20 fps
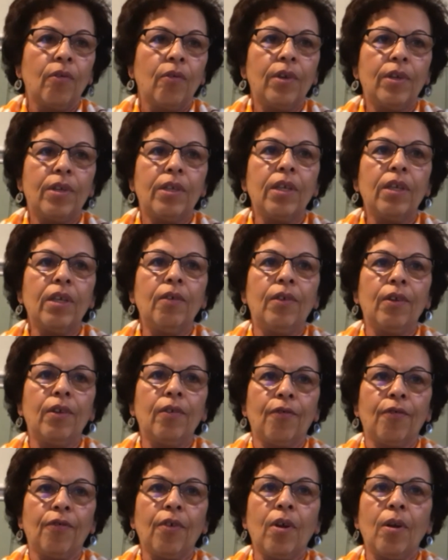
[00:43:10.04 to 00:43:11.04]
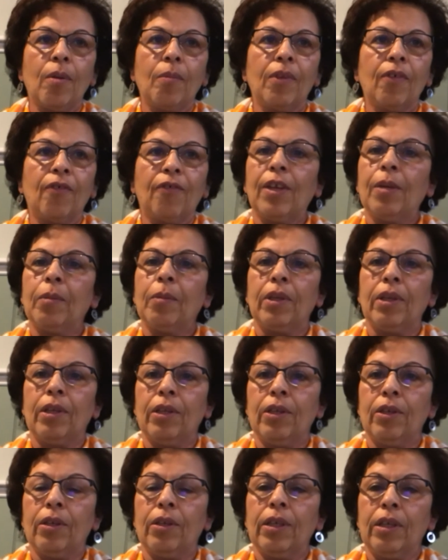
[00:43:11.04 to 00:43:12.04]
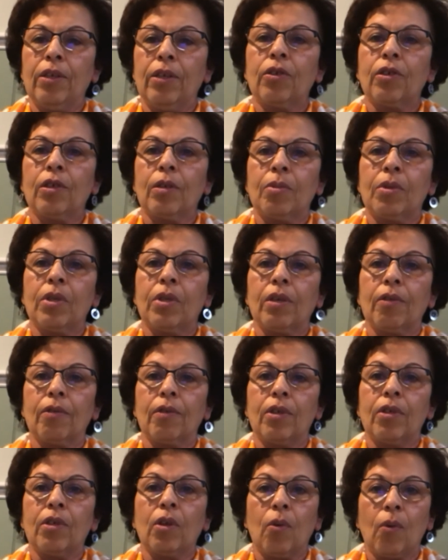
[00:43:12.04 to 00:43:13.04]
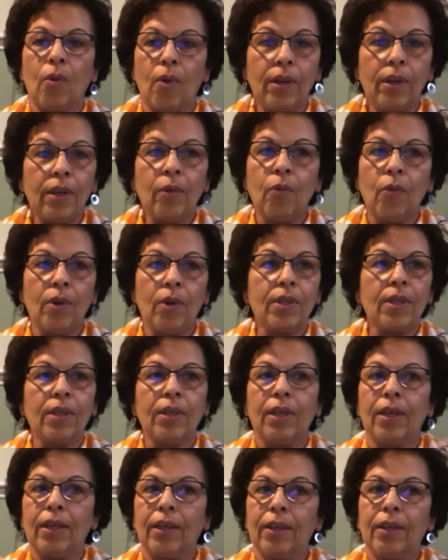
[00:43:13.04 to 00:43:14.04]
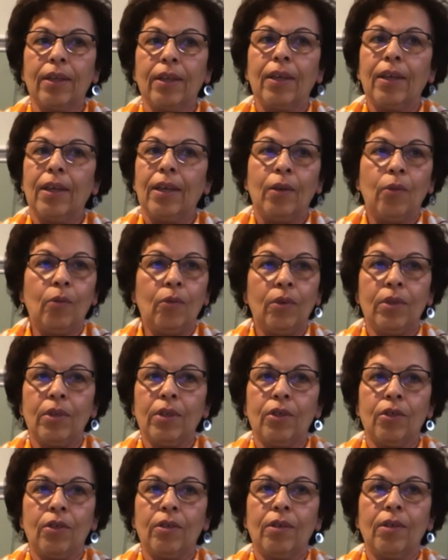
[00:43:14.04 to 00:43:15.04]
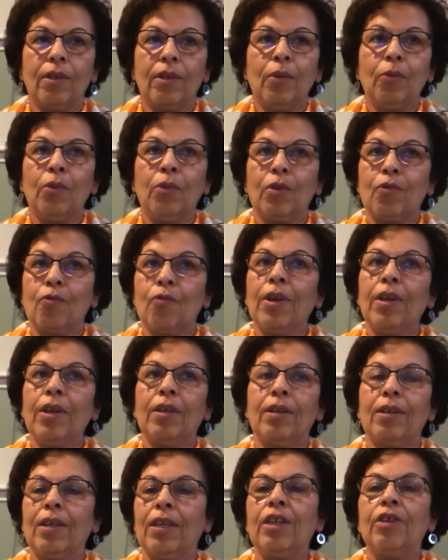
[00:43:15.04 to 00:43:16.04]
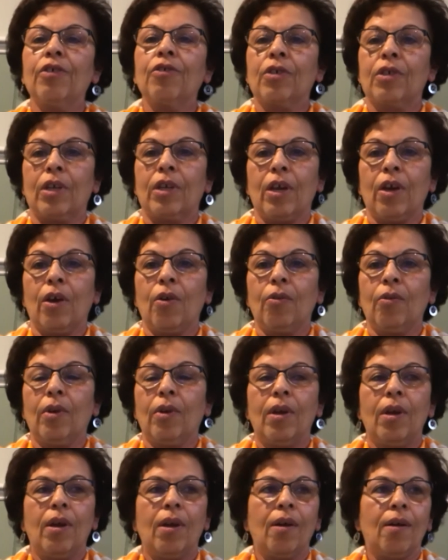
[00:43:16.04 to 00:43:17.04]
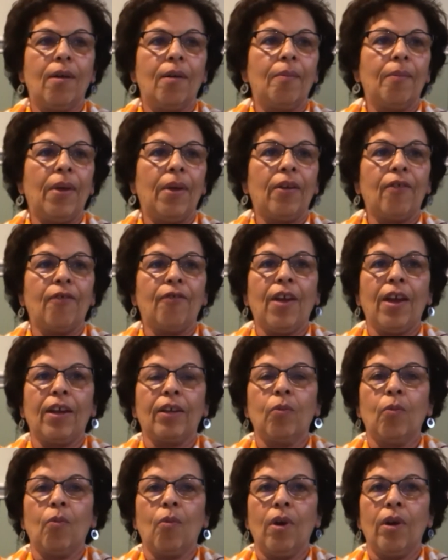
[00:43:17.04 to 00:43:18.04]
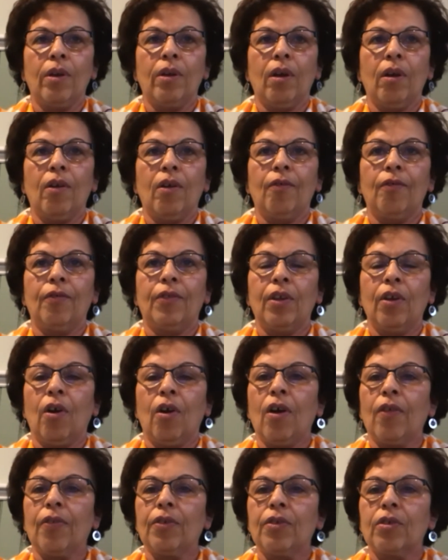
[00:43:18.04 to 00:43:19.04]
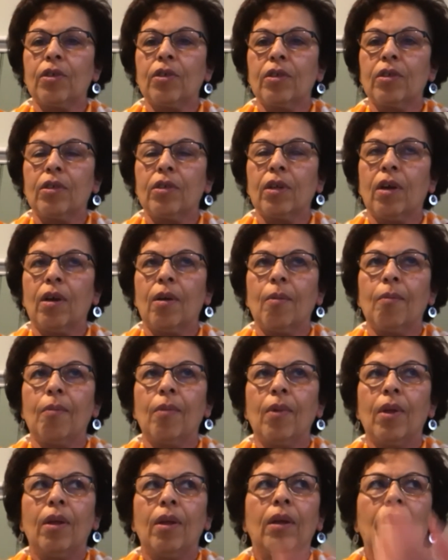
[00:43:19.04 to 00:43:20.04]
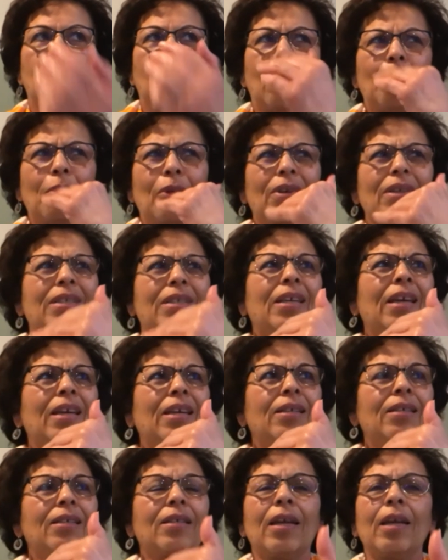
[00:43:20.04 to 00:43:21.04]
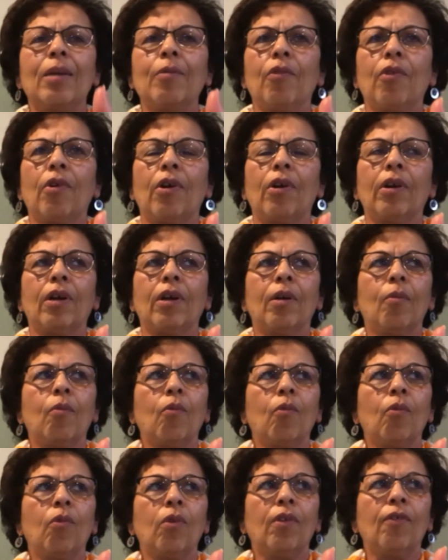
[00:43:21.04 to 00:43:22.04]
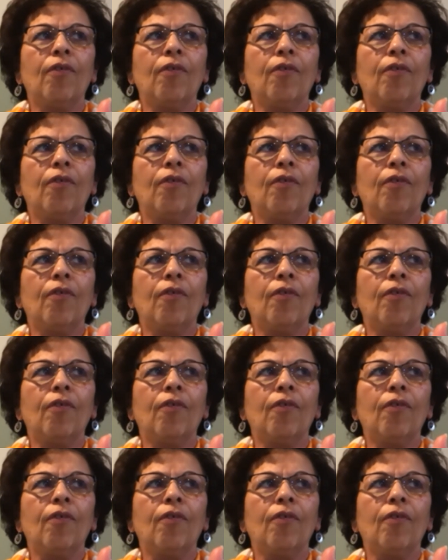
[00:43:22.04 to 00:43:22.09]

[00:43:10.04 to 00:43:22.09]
received it from the Family Leadership Series. So it wasn't like, it was written years ago. Matter of fact, one author is, I'm going to say his name wrong.